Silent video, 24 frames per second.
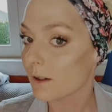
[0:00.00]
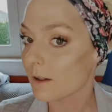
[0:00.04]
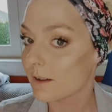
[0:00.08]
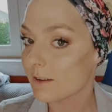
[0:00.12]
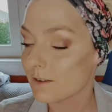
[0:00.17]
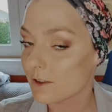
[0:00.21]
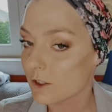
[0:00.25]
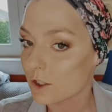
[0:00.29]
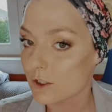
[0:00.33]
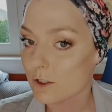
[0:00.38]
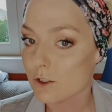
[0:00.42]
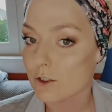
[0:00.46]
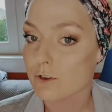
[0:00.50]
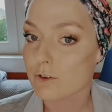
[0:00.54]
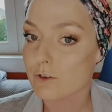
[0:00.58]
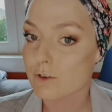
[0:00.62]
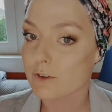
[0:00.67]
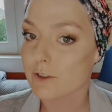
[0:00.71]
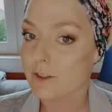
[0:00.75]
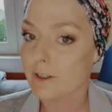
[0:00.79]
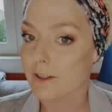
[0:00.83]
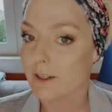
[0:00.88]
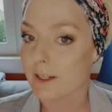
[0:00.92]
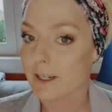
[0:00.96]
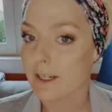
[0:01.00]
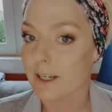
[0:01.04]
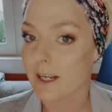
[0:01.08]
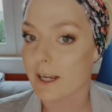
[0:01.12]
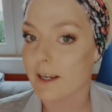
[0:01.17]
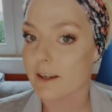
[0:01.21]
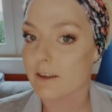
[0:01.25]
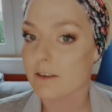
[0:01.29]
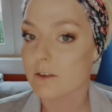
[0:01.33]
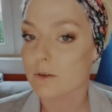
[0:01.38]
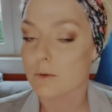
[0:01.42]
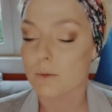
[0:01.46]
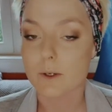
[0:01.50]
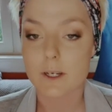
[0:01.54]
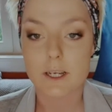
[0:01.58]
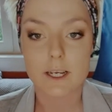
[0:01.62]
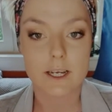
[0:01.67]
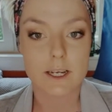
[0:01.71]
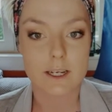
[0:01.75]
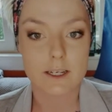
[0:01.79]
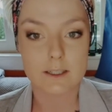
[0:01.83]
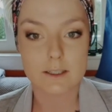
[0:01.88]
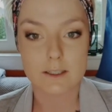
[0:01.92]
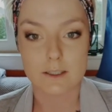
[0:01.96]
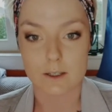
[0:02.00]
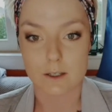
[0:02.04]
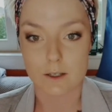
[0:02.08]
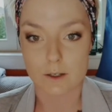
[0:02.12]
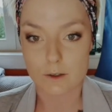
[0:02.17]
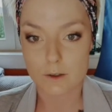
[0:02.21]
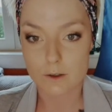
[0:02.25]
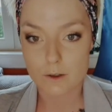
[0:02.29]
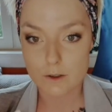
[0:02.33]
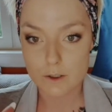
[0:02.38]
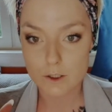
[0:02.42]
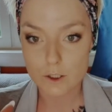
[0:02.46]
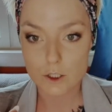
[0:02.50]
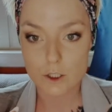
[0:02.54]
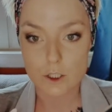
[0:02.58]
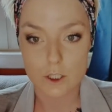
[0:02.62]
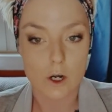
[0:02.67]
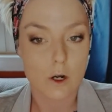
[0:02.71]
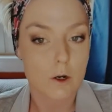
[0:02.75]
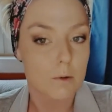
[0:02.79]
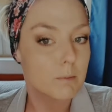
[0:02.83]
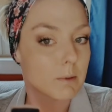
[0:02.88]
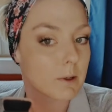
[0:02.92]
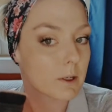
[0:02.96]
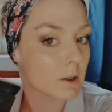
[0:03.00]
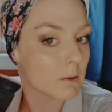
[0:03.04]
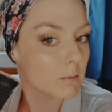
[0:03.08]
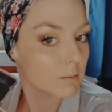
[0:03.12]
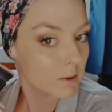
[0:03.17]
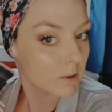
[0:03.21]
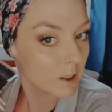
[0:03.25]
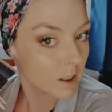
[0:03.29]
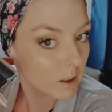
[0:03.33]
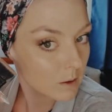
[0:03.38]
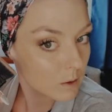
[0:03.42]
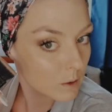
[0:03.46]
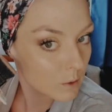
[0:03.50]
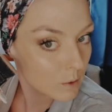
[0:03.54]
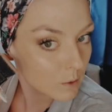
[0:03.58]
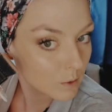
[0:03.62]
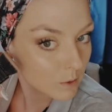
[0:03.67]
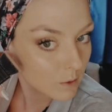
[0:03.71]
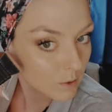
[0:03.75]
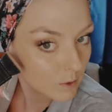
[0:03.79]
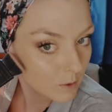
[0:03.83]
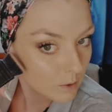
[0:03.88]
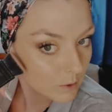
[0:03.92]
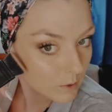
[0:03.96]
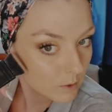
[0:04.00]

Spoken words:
It's just a really nice way to sharpen up that look.